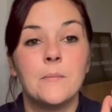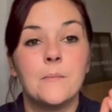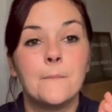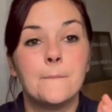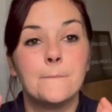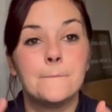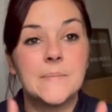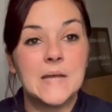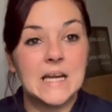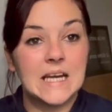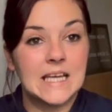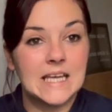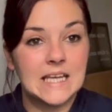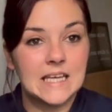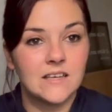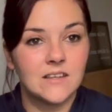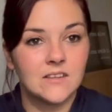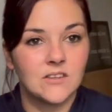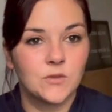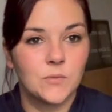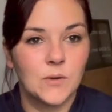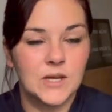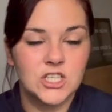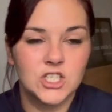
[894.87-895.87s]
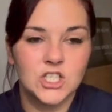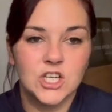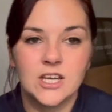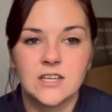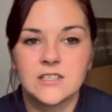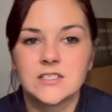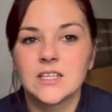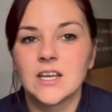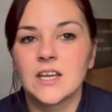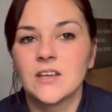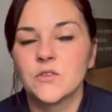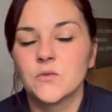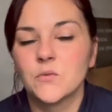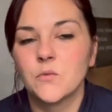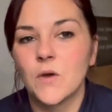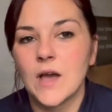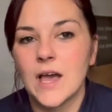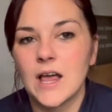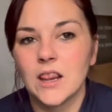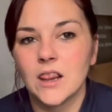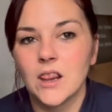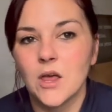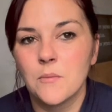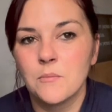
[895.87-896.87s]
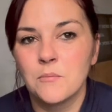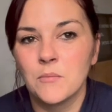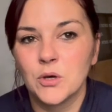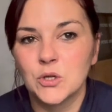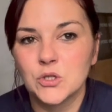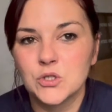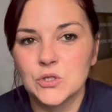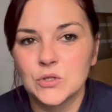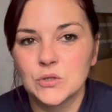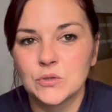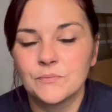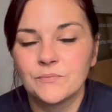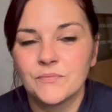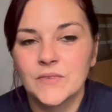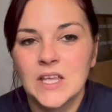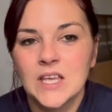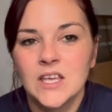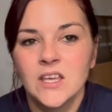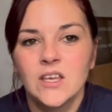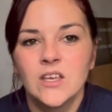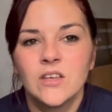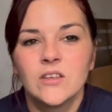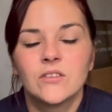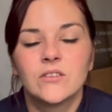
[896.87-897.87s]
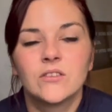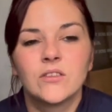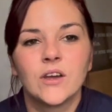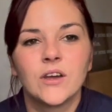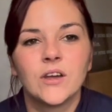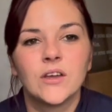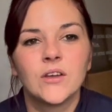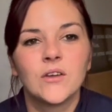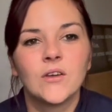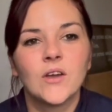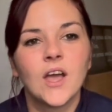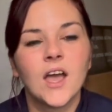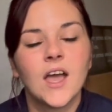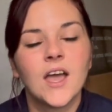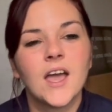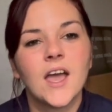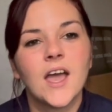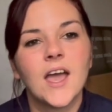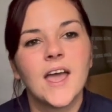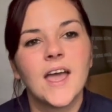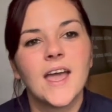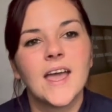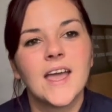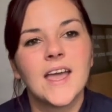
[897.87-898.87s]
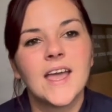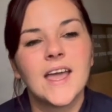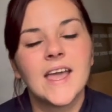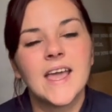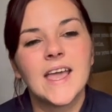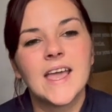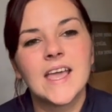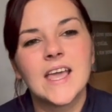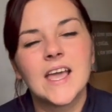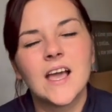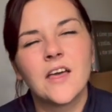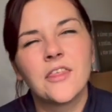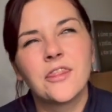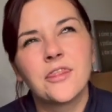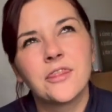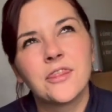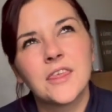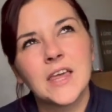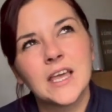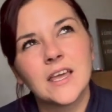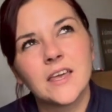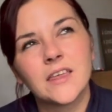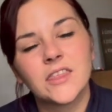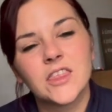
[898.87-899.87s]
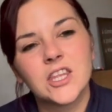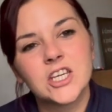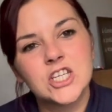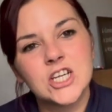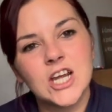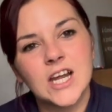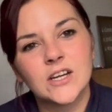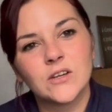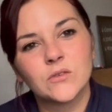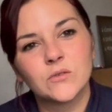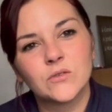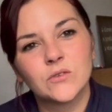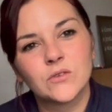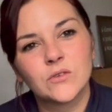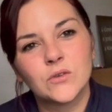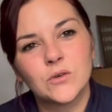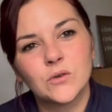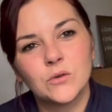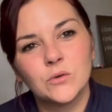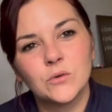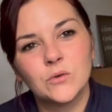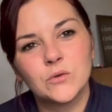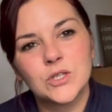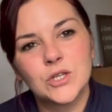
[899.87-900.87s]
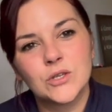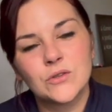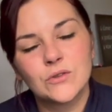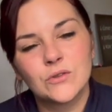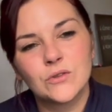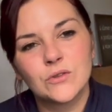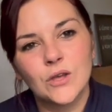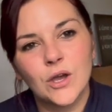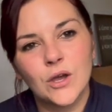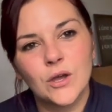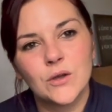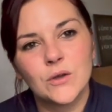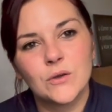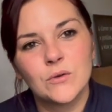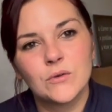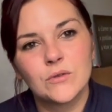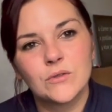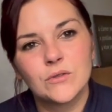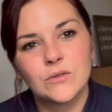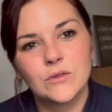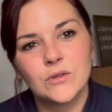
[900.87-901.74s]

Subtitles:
Billy sweatshirt as well model. So I think the channel's called Superbailles